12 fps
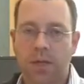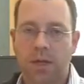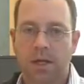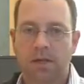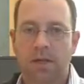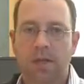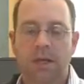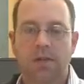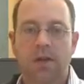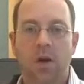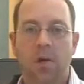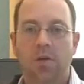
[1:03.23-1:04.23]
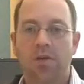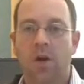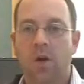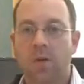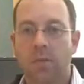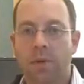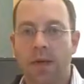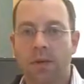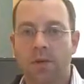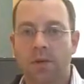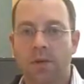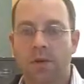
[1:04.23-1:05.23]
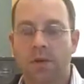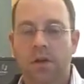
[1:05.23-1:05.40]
page? Is it always the home page?